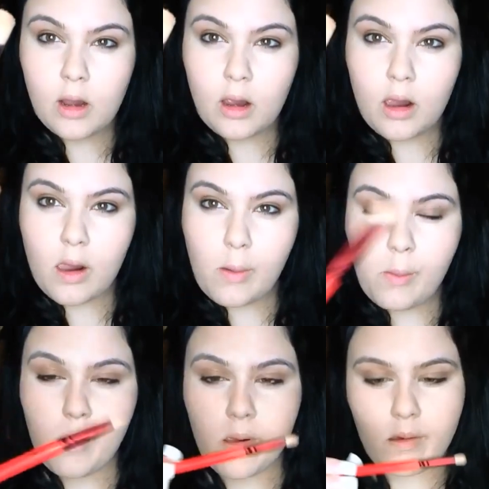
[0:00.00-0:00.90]

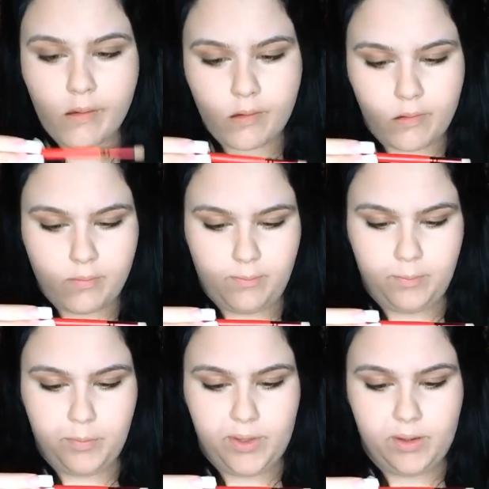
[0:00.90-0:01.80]
The
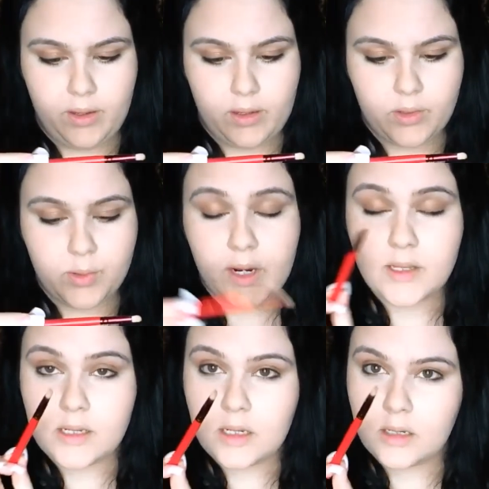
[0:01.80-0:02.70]

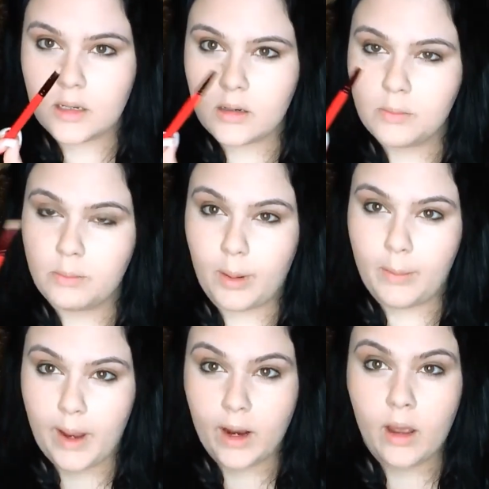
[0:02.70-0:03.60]
219 by
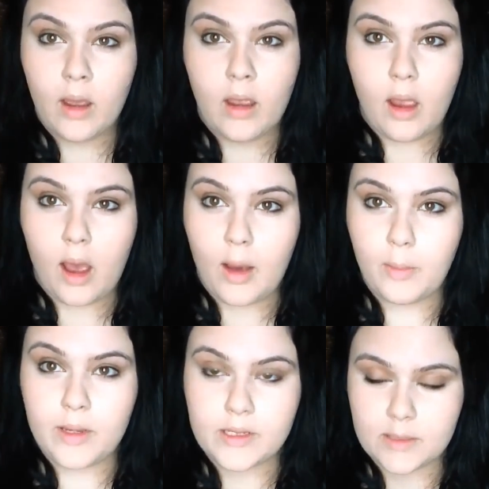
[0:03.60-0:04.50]
MAC.
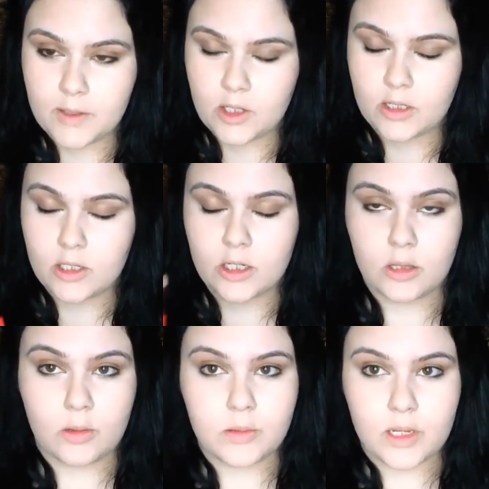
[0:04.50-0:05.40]
It's a special edition though.